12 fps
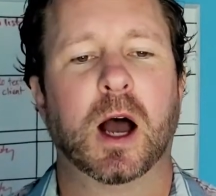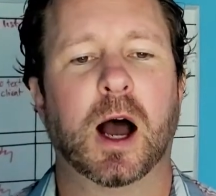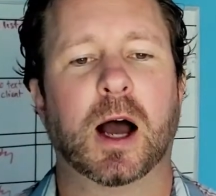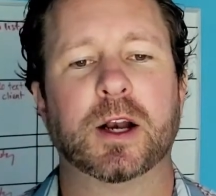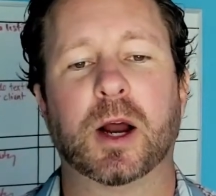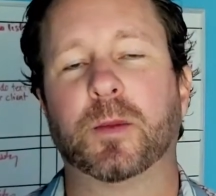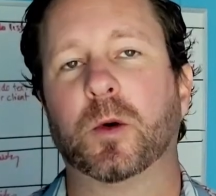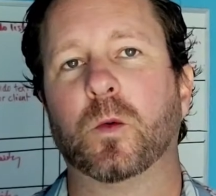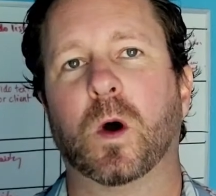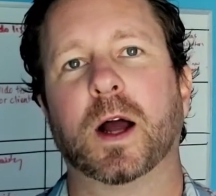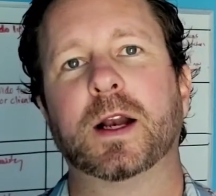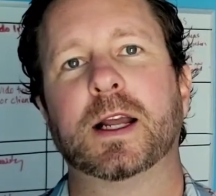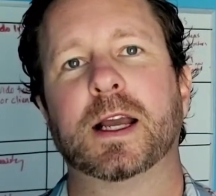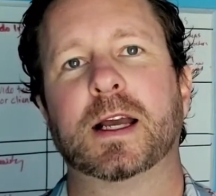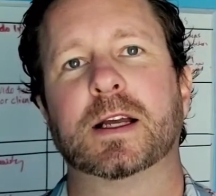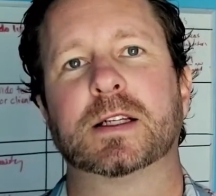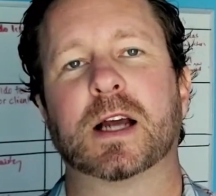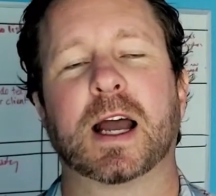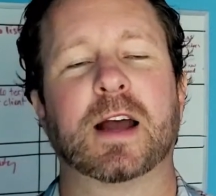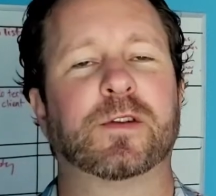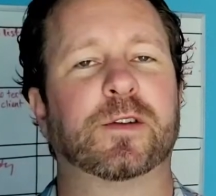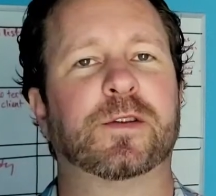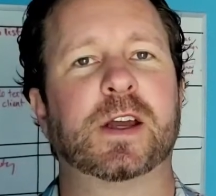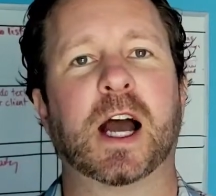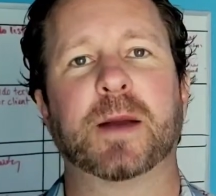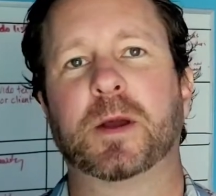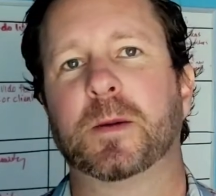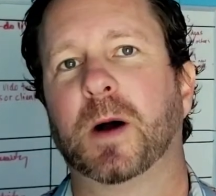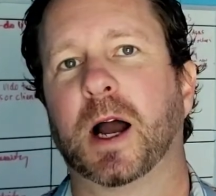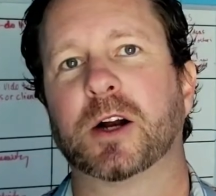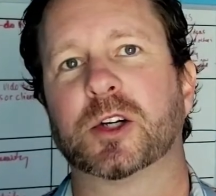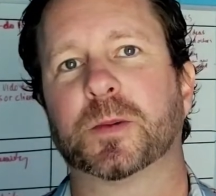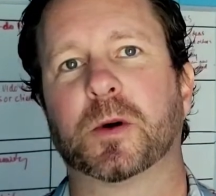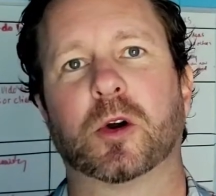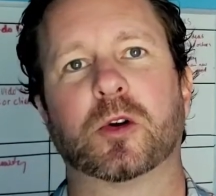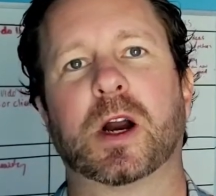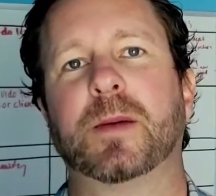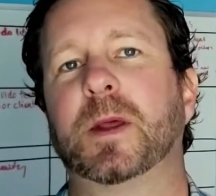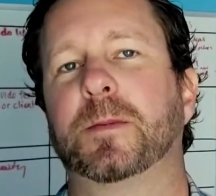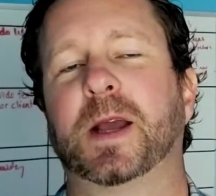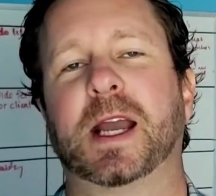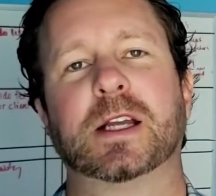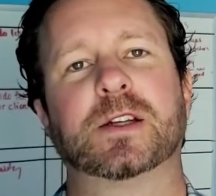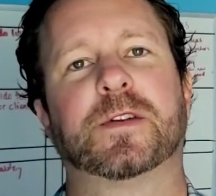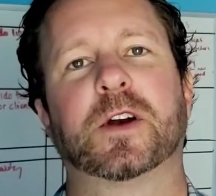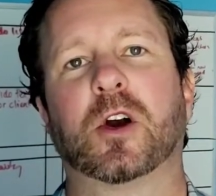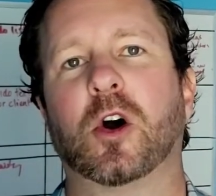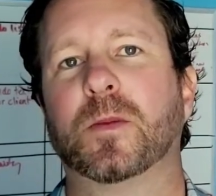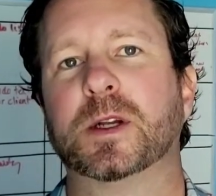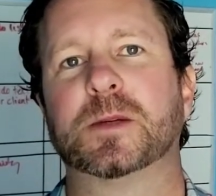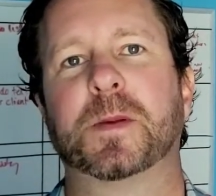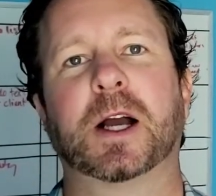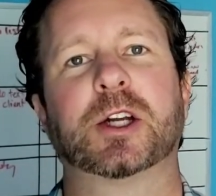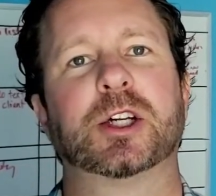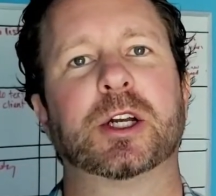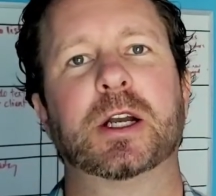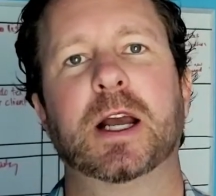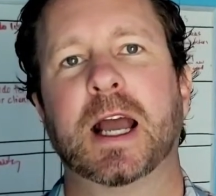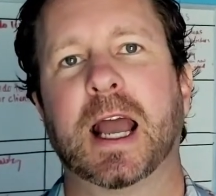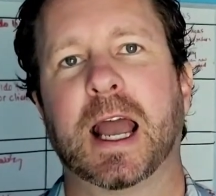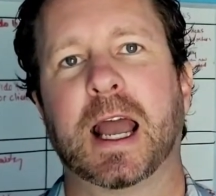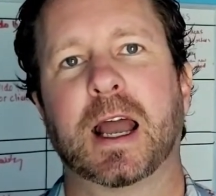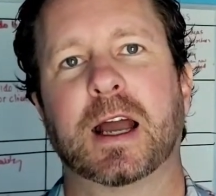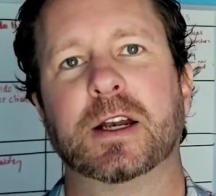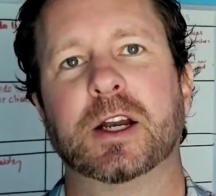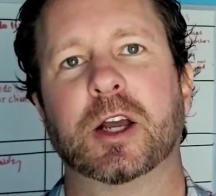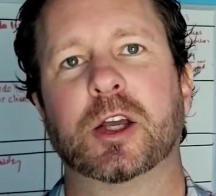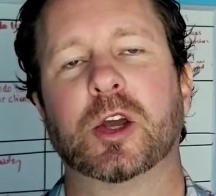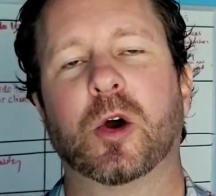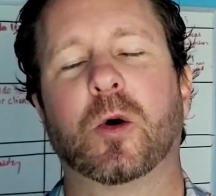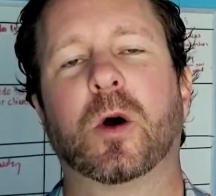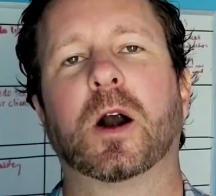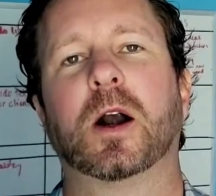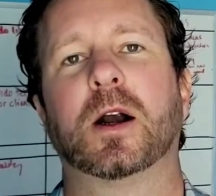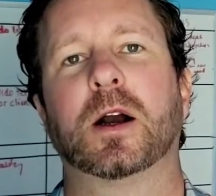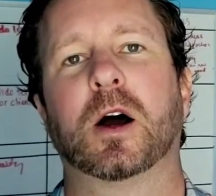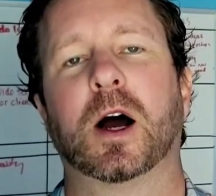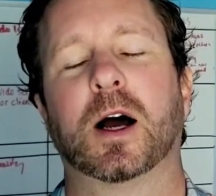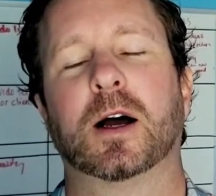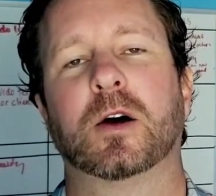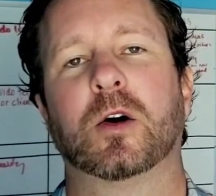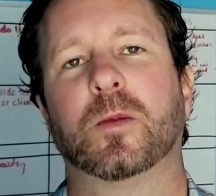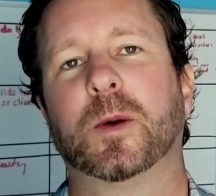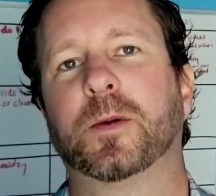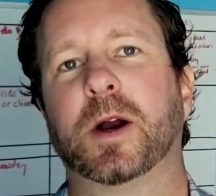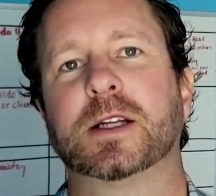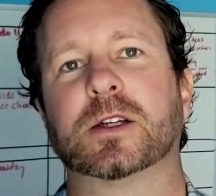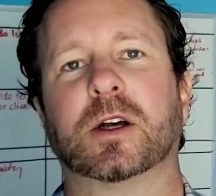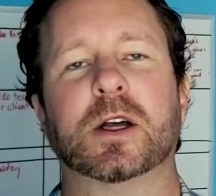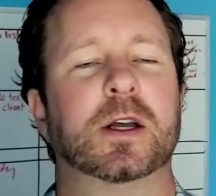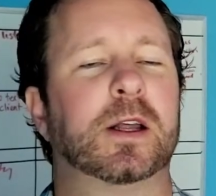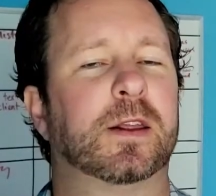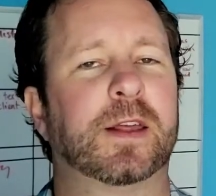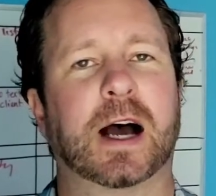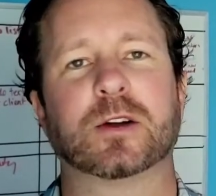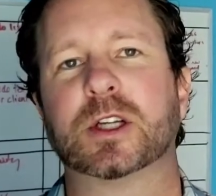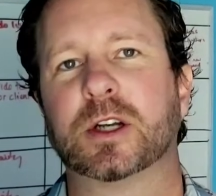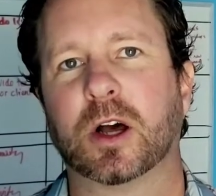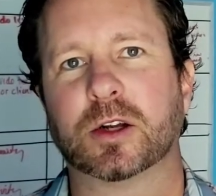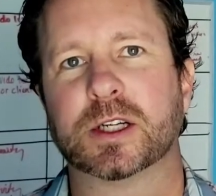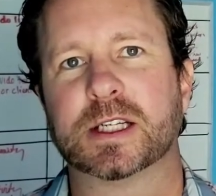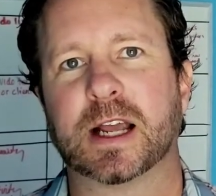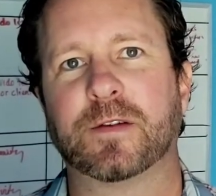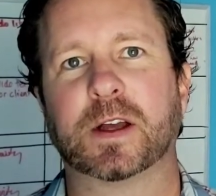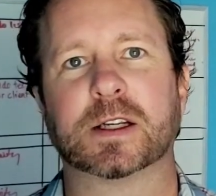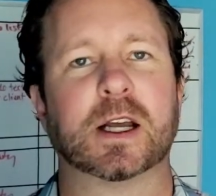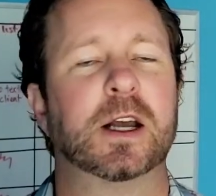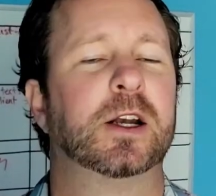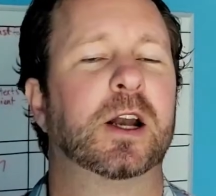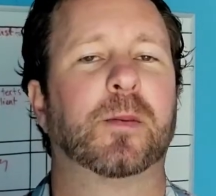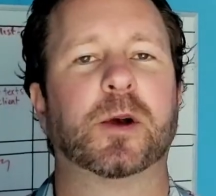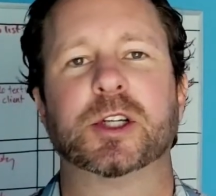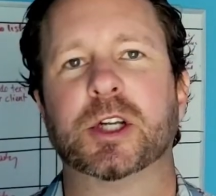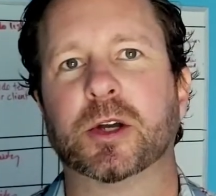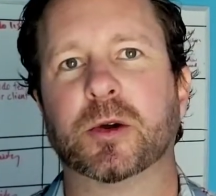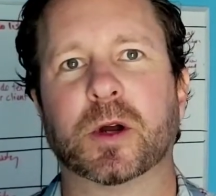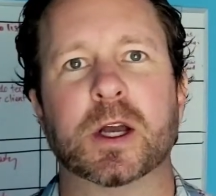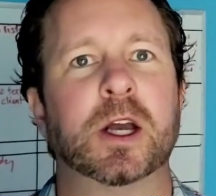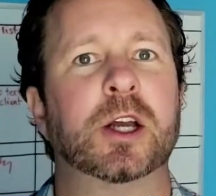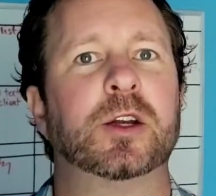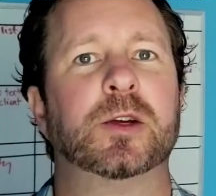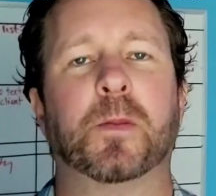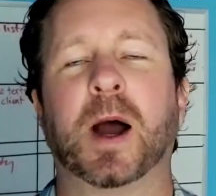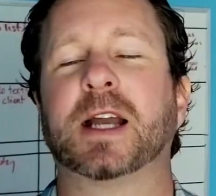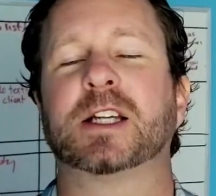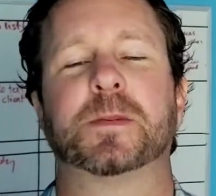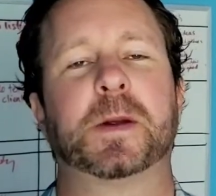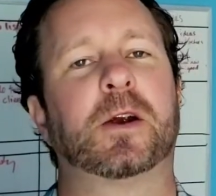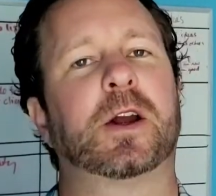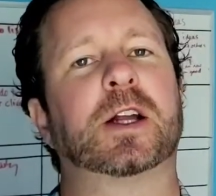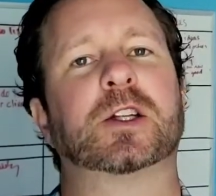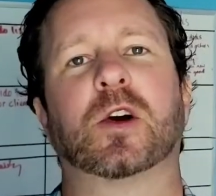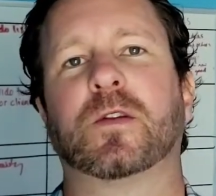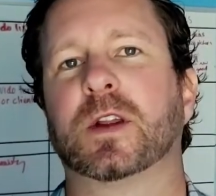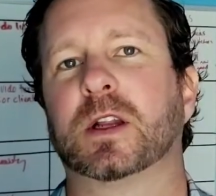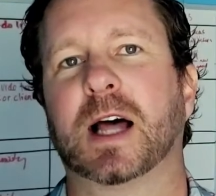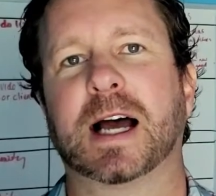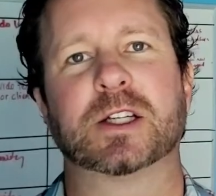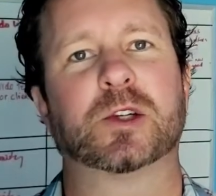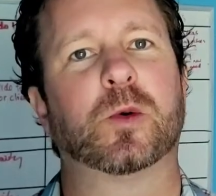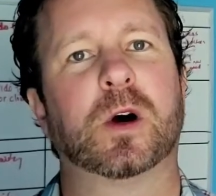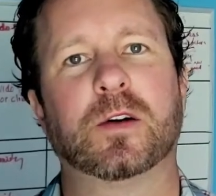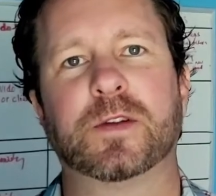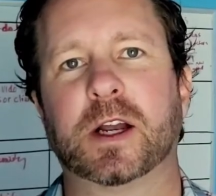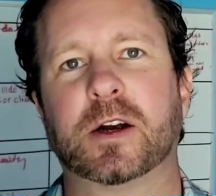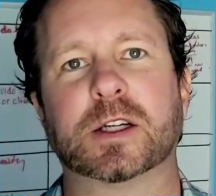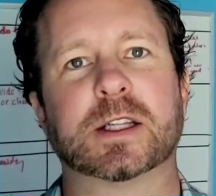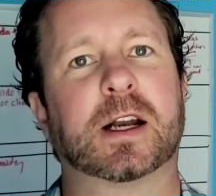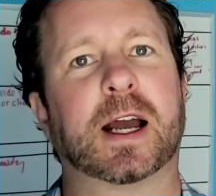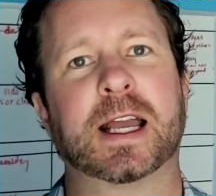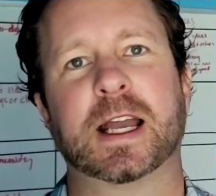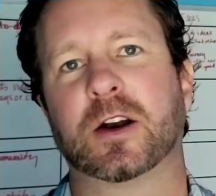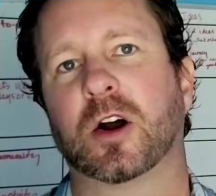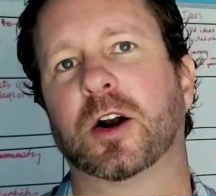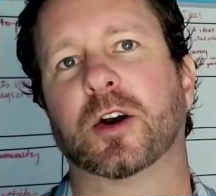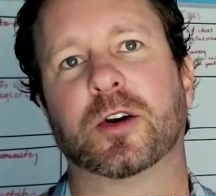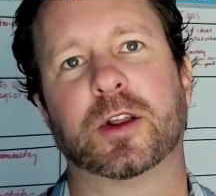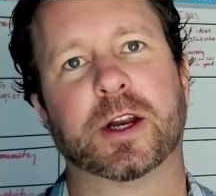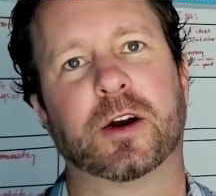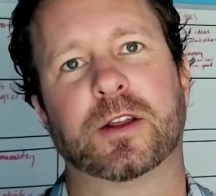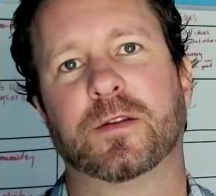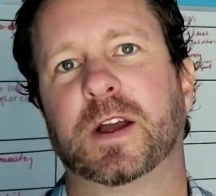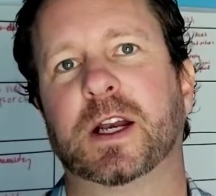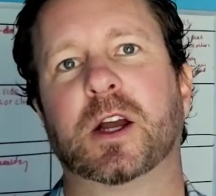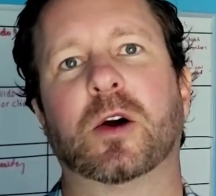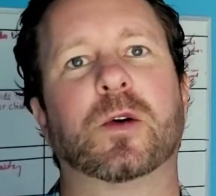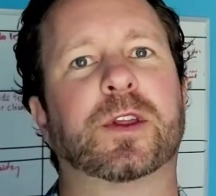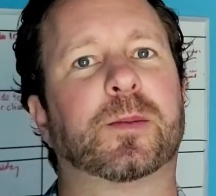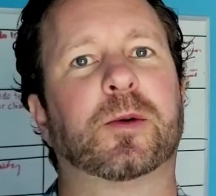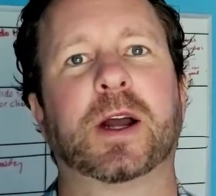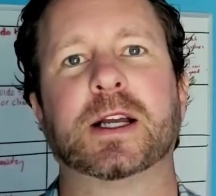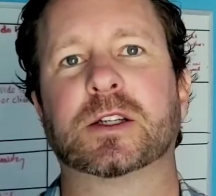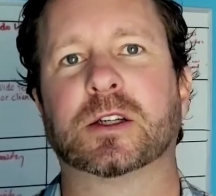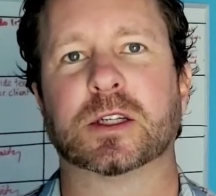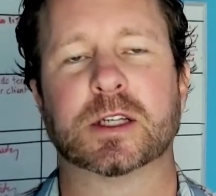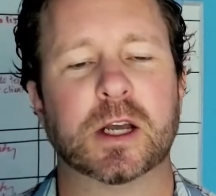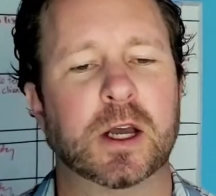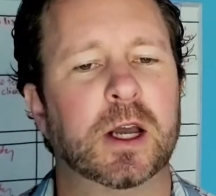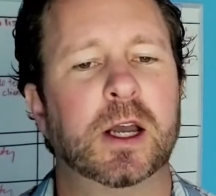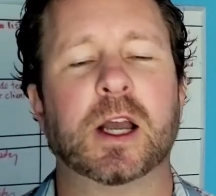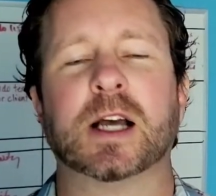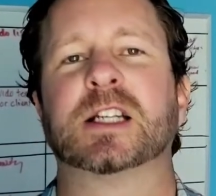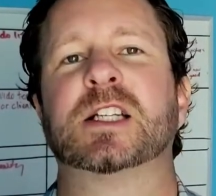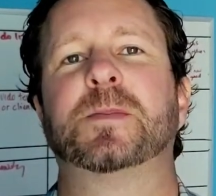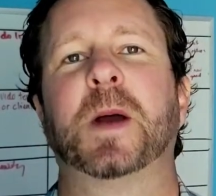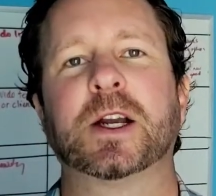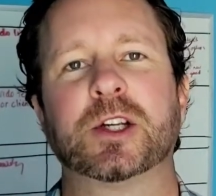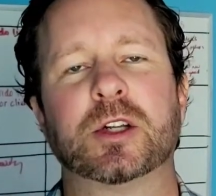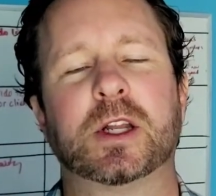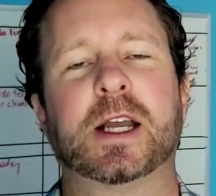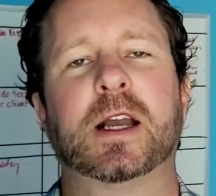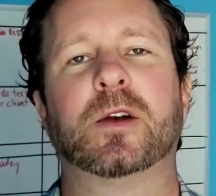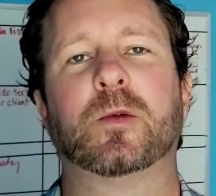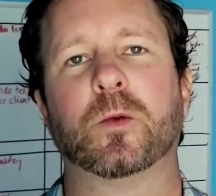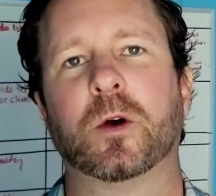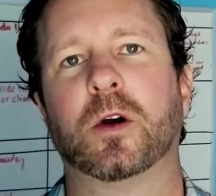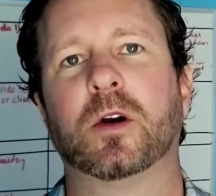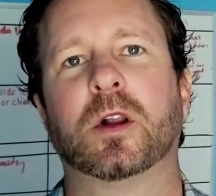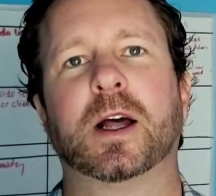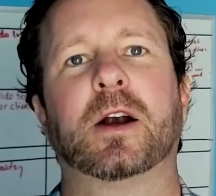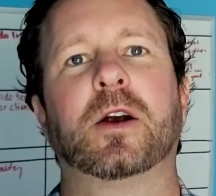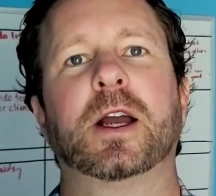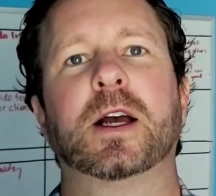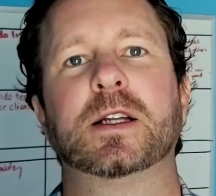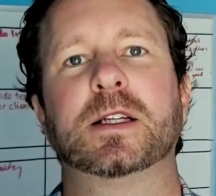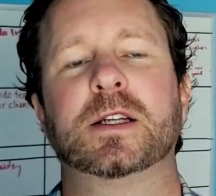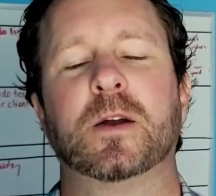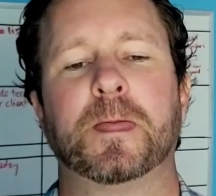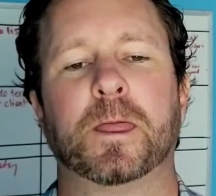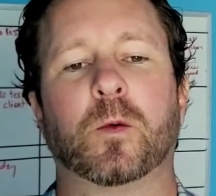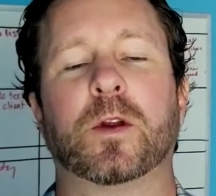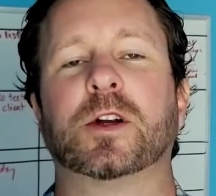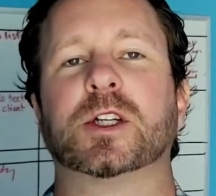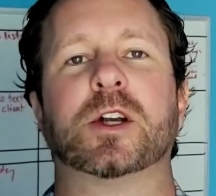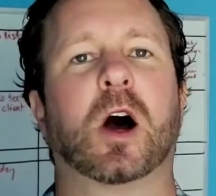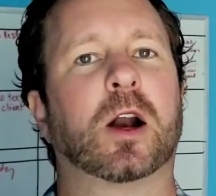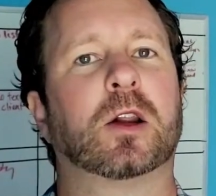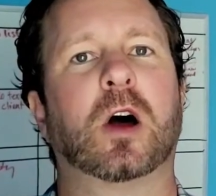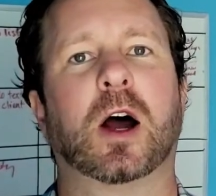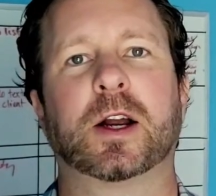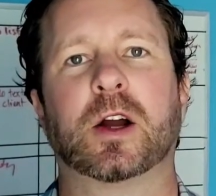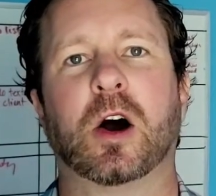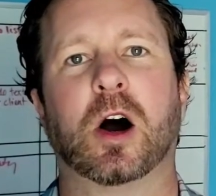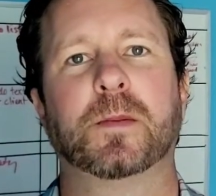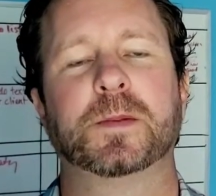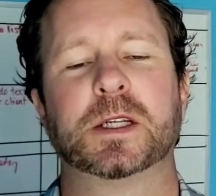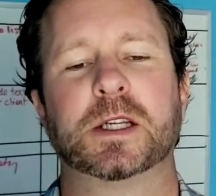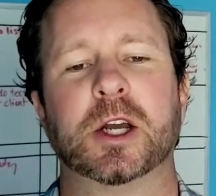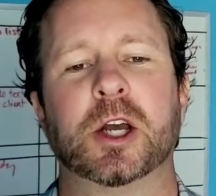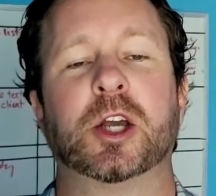Number 1 is I have a VIP buyers program that pays for your home inspection and your home appraisal, $1,000 savings. Number 2, my experience over the last 12 years that I hit on earlier on the video with appraisals, especially in rural areas where there's not a lot of comps.